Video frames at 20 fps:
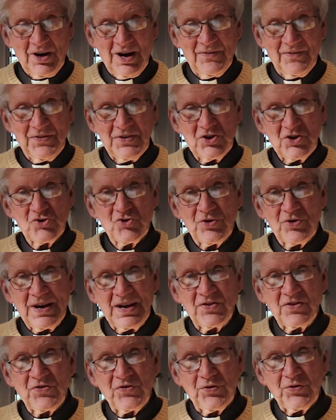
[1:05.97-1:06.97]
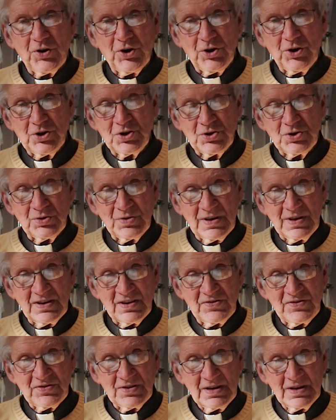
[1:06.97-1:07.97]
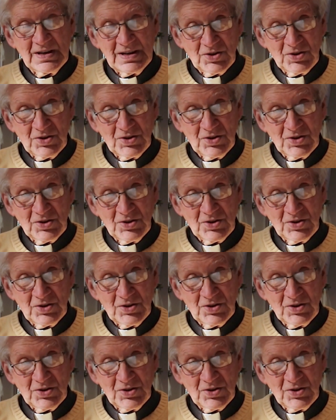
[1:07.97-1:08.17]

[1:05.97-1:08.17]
often transferred to this,